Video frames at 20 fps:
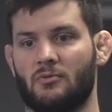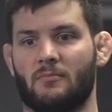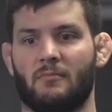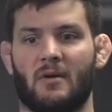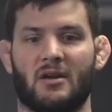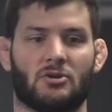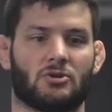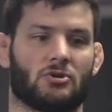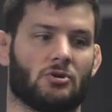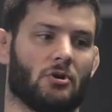
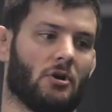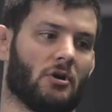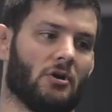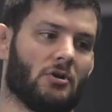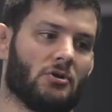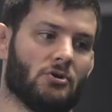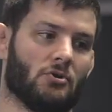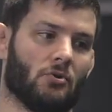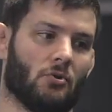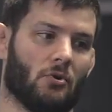Make sure
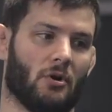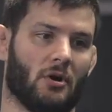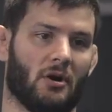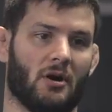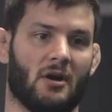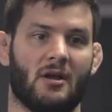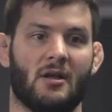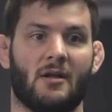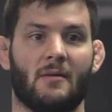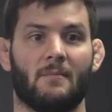you're
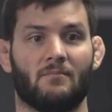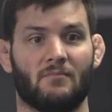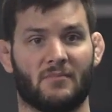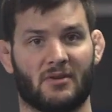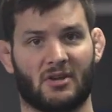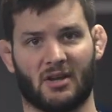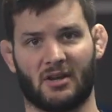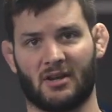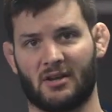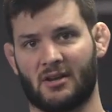
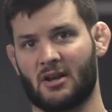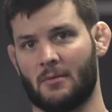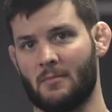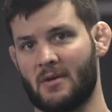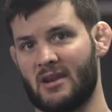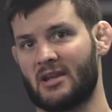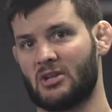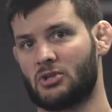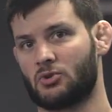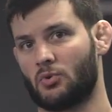
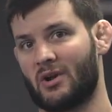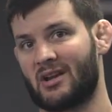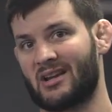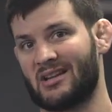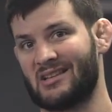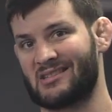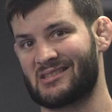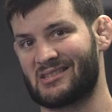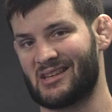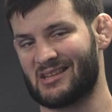committing to a
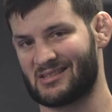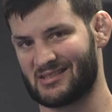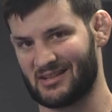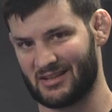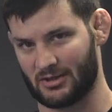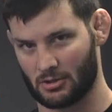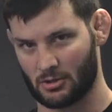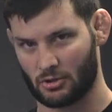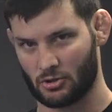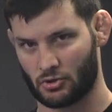
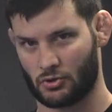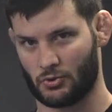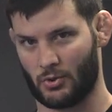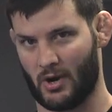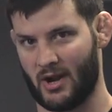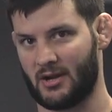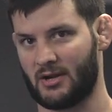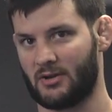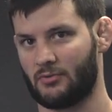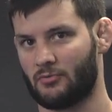consistent
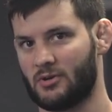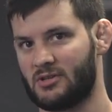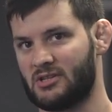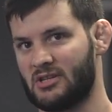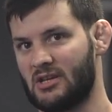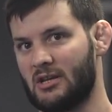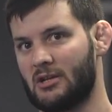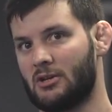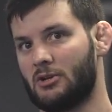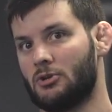training
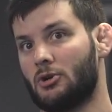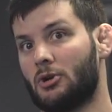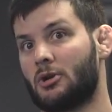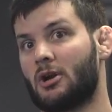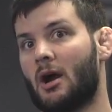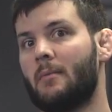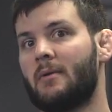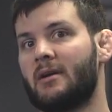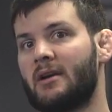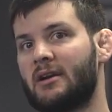routine and you're
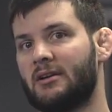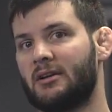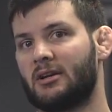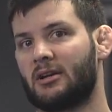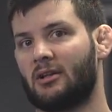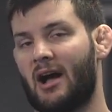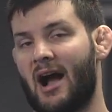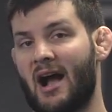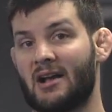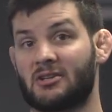coming into
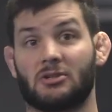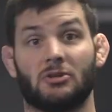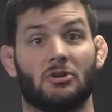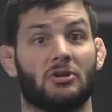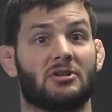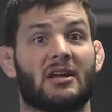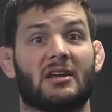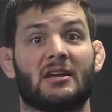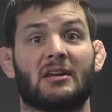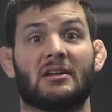class and you're
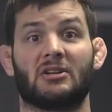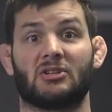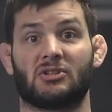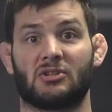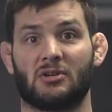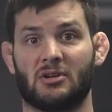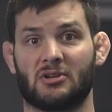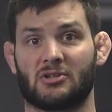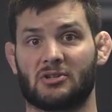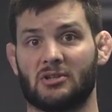taking it
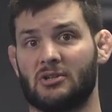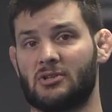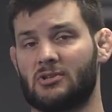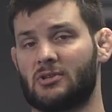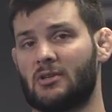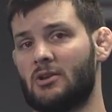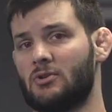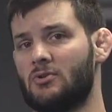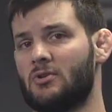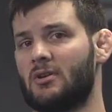seriously so
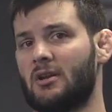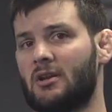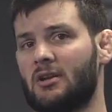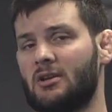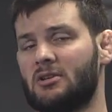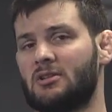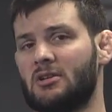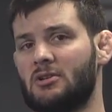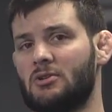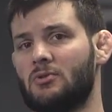that you can
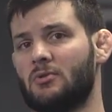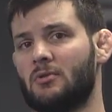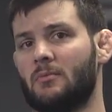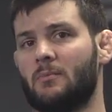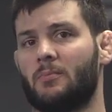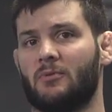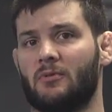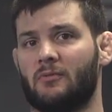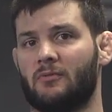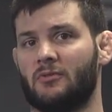continue to
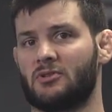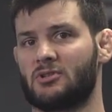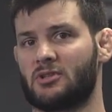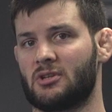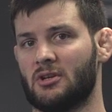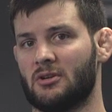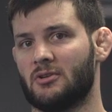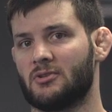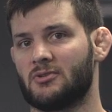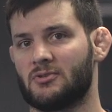improve your
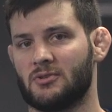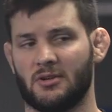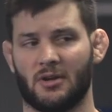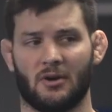skills.